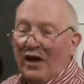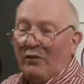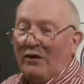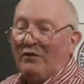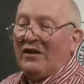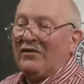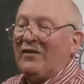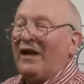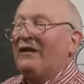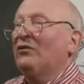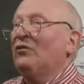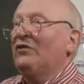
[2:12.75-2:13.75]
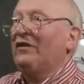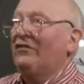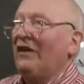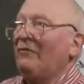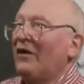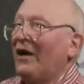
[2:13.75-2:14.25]
But if he does that, of course, he's,
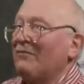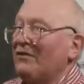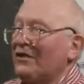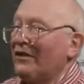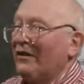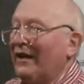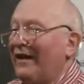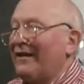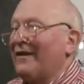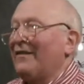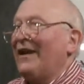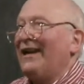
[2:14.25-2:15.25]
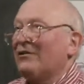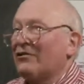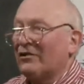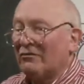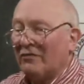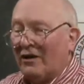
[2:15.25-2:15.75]
sometimes he's going to get it in the
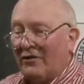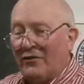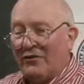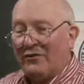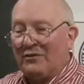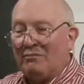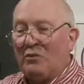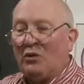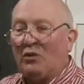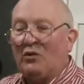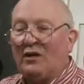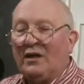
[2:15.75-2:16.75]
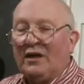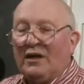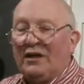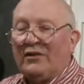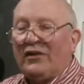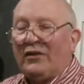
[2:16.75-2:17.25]
outer rather than the bull.
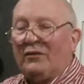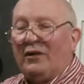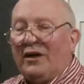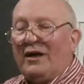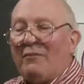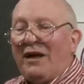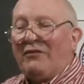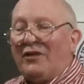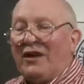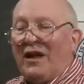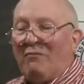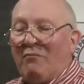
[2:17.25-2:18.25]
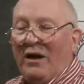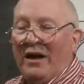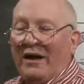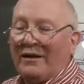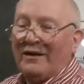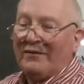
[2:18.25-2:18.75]
So he may have to come
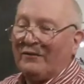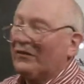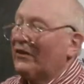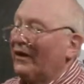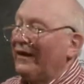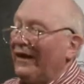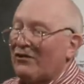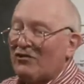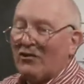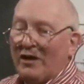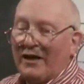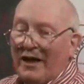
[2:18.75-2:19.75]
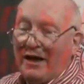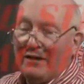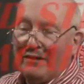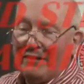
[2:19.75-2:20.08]
back and, uh, and try again.